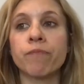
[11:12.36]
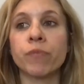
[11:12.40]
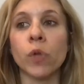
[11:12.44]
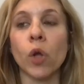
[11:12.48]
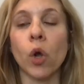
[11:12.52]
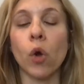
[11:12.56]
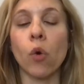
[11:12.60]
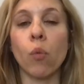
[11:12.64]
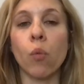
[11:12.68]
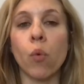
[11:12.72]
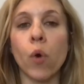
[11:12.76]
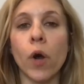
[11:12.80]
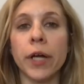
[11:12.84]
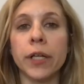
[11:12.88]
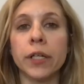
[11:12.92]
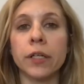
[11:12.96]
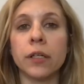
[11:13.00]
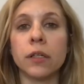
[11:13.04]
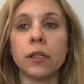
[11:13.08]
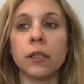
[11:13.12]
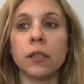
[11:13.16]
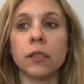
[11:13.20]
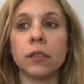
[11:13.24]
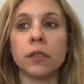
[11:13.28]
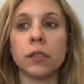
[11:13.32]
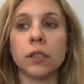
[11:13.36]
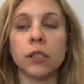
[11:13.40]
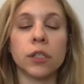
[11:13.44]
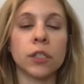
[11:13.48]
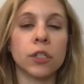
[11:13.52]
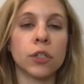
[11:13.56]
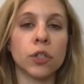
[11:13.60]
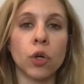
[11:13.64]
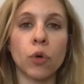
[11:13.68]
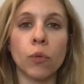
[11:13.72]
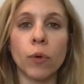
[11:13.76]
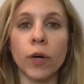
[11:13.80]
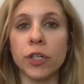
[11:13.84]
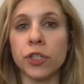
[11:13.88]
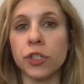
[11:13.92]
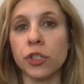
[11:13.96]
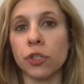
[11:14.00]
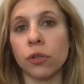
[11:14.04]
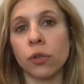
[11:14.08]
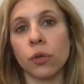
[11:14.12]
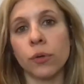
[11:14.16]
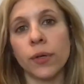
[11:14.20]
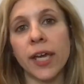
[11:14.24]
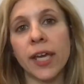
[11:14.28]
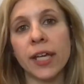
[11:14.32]
what, where's your
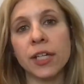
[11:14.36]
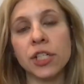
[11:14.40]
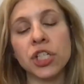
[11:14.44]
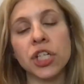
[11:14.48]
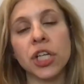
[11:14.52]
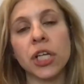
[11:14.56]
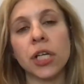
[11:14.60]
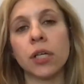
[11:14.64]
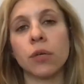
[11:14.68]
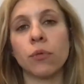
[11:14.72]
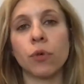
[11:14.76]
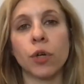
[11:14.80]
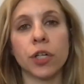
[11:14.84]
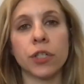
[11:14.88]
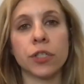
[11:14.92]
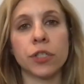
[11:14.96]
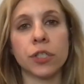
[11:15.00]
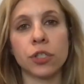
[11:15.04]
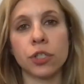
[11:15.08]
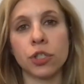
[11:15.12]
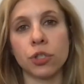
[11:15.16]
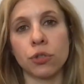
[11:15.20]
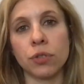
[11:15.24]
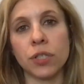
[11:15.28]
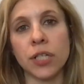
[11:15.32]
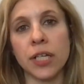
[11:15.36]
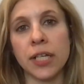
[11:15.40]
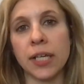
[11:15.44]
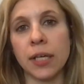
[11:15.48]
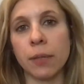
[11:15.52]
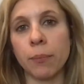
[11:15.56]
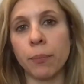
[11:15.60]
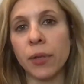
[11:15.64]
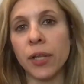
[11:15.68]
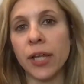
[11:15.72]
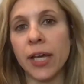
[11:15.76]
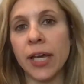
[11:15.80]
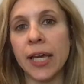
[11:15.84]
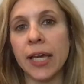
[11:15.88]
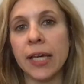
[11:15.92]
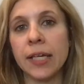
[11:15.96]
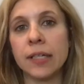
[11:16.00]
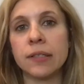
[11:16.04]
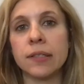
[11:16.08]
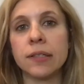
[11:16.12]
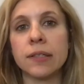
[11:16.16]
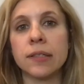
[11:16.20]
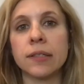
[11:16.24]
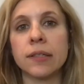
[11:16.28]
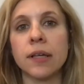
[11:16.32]
location? Where's the shoot taking
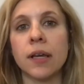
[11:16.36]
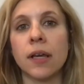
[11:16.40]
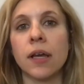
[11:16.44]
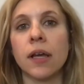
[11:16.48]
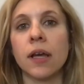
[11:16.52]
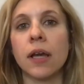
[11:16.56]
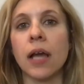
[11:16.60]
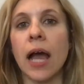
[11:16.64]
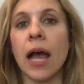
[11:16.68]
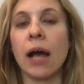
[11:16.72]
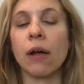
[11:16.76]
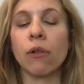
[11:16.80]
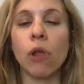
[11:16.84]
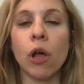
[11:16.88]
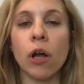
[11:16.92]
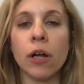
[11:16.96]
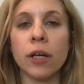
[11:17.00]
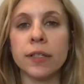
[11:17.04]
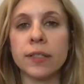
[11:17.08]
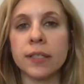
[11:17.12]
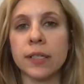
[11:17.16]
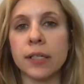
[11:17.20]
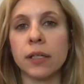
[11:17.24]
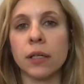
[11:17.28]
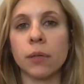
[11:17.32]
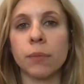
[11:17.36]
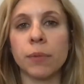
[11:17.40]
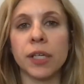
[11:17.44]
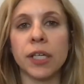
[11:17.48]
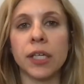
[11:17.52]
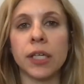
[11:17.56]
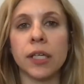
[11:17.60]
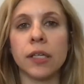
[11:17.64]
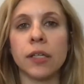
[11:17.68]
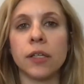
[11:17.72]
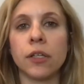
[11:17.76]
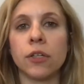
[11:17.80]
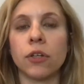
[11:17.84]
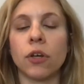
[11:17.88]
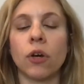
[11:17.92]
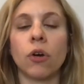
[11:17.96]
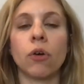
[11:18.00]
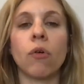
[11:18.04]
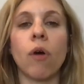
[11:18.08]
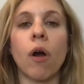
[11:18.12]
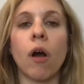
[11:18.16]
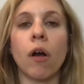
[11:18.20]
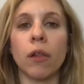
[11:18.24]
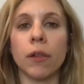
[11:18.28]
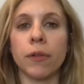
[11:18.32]
place? How long is it going to be?
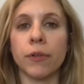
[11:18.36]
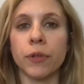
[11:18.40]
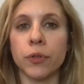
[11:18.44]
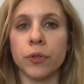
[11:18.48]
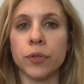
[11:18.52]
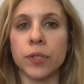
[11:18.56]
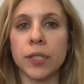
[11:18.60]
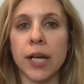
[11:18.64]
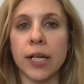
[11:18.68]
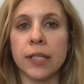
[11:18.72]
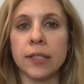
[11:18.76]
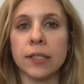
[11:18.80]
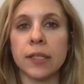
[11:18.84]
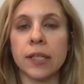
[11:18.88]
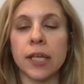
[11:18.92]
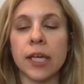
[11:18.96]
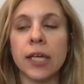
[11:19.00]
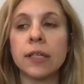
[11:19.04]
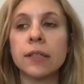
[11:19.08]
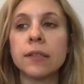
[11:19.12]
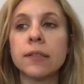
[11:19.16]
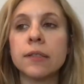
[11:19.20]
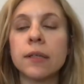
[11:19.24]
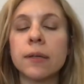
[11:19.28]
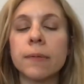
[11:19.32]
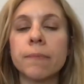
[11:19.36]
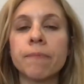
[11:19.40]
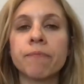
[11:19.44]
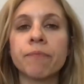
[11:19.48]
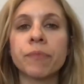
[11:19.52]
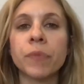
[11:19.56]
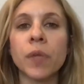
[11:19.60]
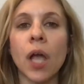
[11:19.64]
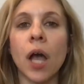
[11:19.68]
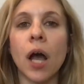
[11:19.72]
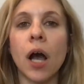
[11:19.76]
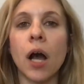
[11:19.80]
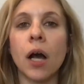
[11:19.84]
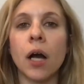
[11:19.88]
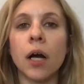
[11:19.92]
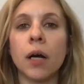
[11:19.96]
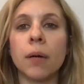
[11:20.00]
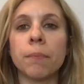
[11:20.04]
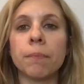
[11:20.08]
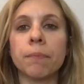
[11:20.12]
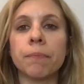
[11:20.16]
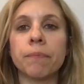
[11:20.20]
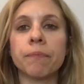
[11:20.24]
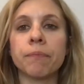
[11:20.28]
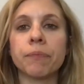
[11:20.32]
All of those kinds of things.
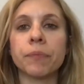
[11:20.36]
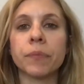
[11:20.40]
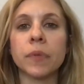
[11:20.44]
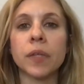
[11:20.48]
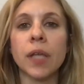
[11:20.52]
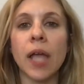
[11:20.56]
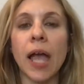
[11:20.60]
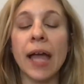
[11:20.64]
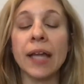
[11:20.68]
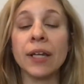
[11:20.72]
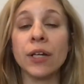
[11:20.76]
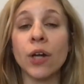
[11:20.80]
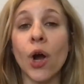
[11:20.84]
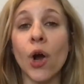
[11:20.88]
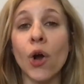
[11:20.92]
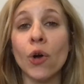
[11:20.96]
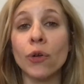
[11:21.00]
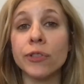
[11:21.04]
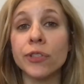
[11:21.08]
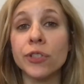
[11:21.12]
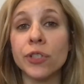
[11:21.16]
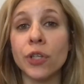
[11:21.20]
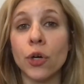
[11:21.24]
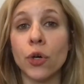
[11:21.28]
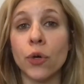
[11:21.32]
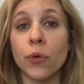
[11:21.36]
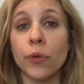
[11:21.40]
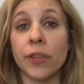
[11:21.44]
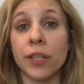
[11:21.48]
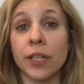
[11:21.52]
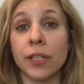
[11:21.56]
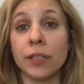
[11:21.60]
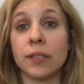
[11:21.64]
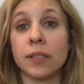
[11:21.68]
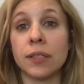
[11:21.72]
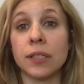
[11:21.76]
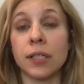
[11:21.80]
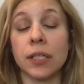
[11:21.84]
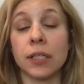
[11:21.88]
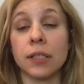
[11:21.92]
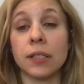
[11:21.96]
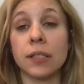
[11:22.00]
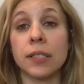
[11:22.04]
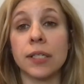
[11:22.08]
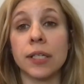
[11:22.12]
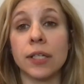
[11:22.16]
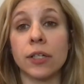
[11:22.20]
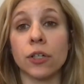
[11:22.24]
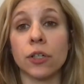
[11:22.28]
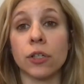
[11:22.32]
And also things to
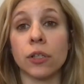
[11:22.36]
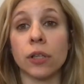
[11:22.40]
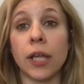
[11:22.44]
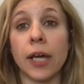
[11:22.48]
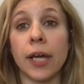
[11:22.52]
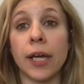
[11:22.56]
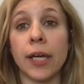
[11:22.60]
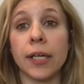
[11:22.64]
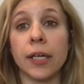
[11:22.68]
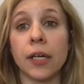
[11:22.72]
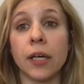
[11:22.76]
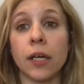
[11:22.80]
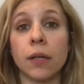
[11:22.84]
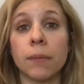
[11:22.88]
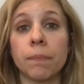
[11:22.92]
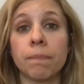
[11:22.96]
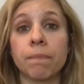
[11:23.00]
consider like